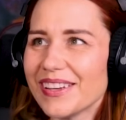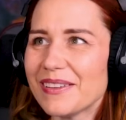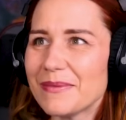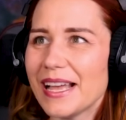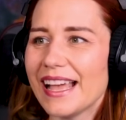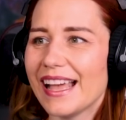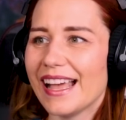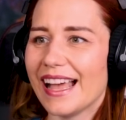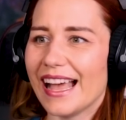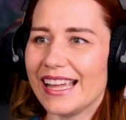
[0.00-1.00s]
Um,
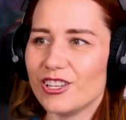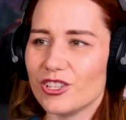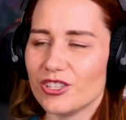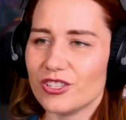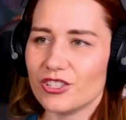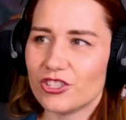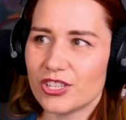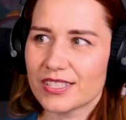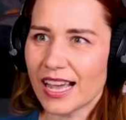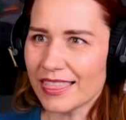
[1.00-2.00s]
and
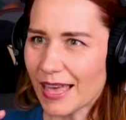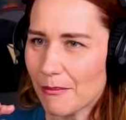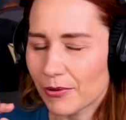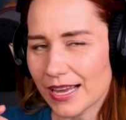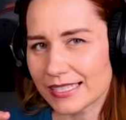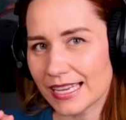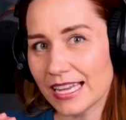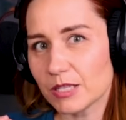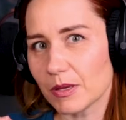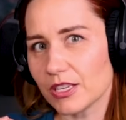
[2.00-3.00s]
she's got that brassy
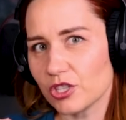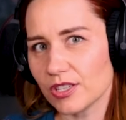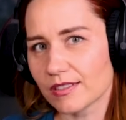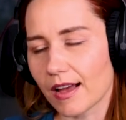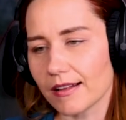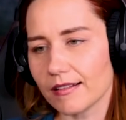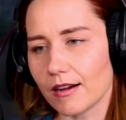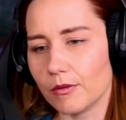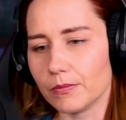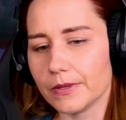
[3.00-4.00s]
edge, but then she's got
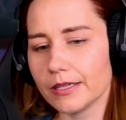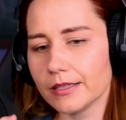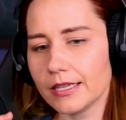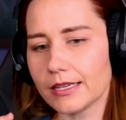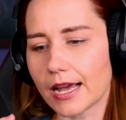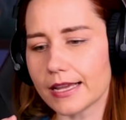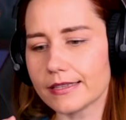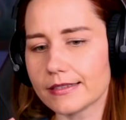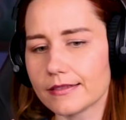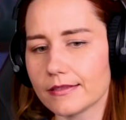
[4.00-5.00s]
a really
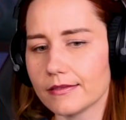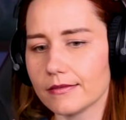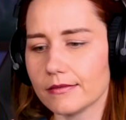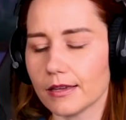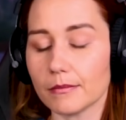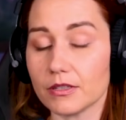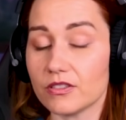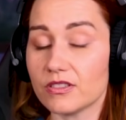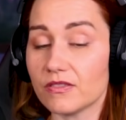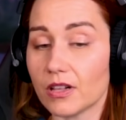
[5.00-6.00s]
nice, I mean,
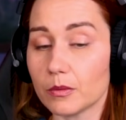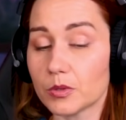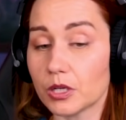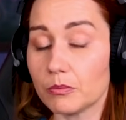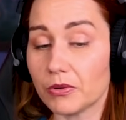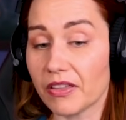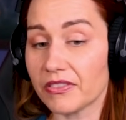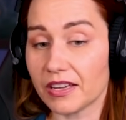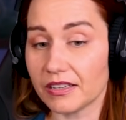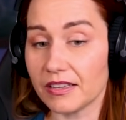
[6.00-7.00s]
she's developed her
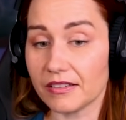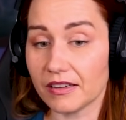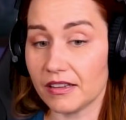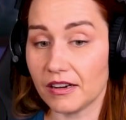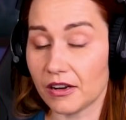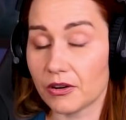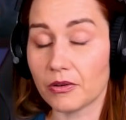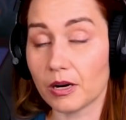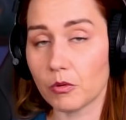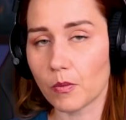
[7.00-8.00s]
breath technique in an
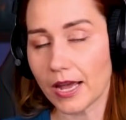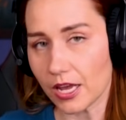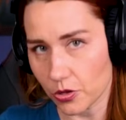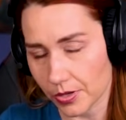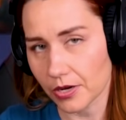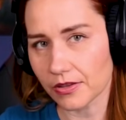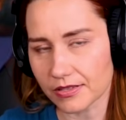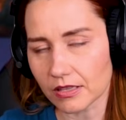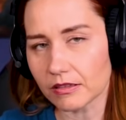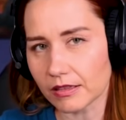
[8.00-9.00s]
incredible way. And you hear
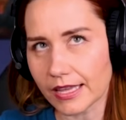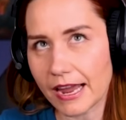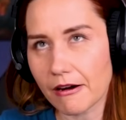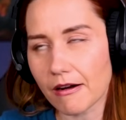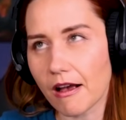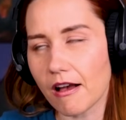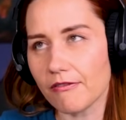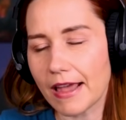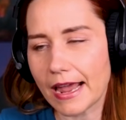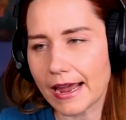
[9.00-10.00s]
this layer
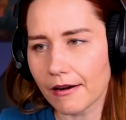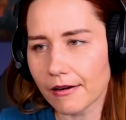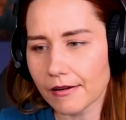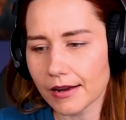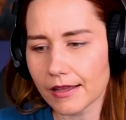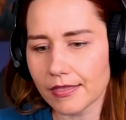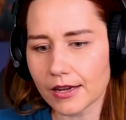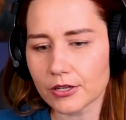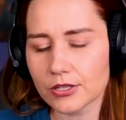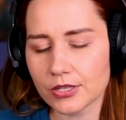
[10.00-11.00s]
of air in
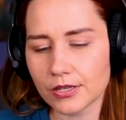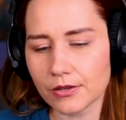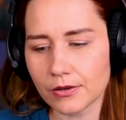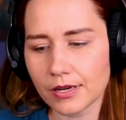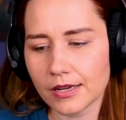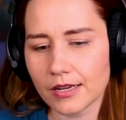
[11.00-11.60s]
there too.